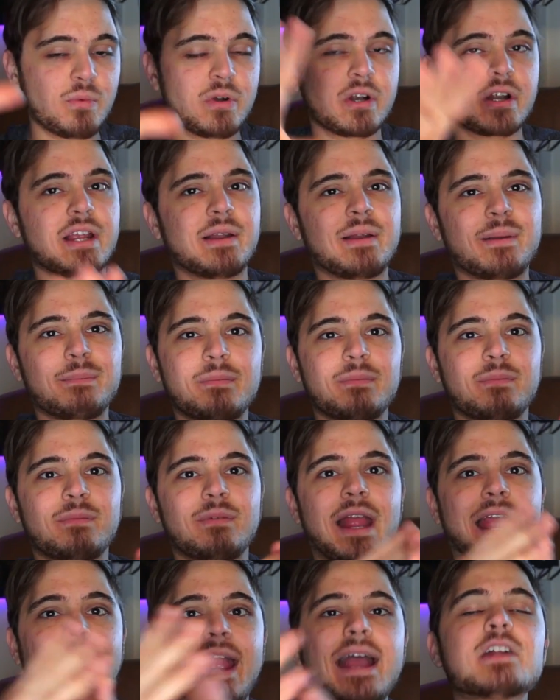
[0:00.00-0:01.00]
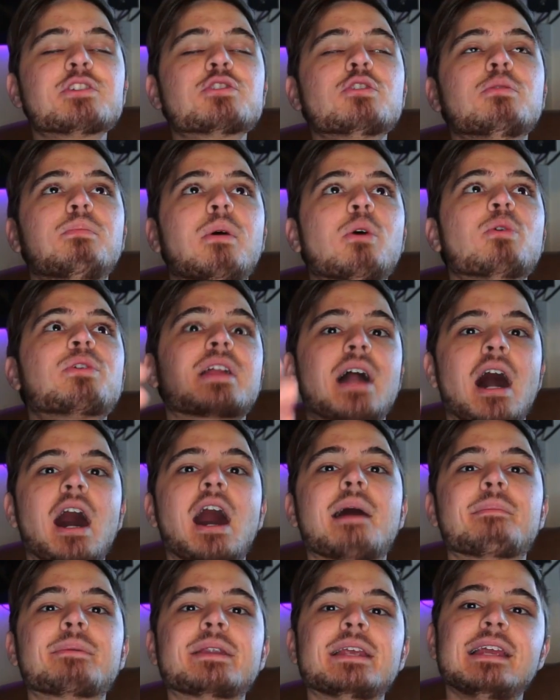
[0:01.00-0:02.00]
where it can handle both
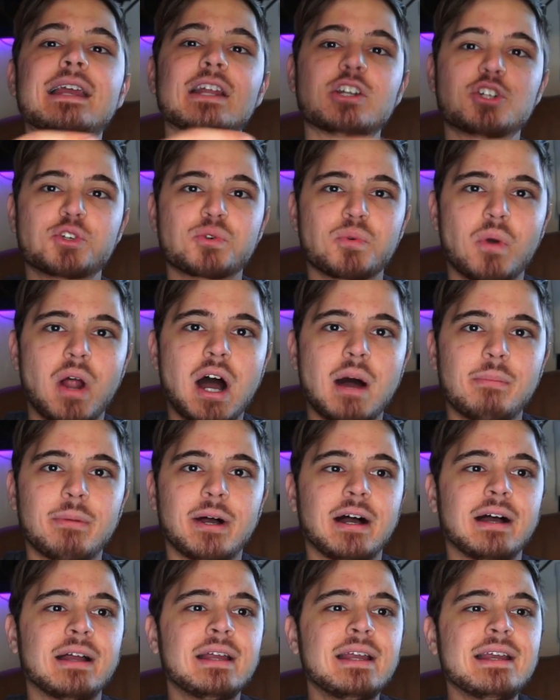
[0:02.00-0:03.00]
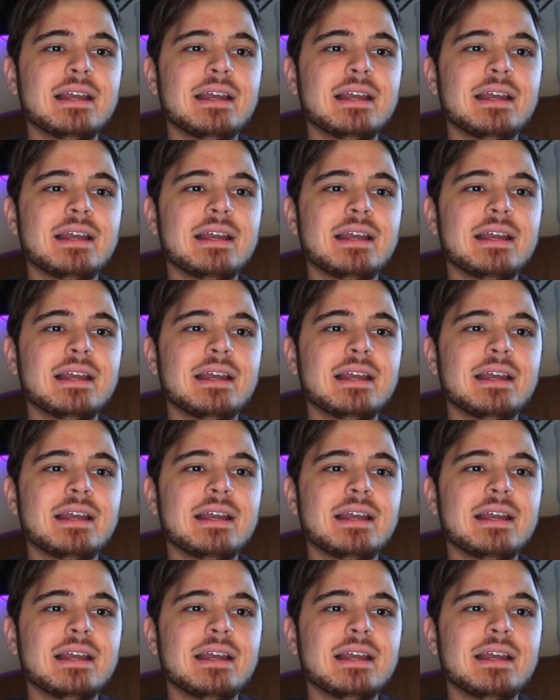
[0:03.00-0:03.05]
comedy and drama,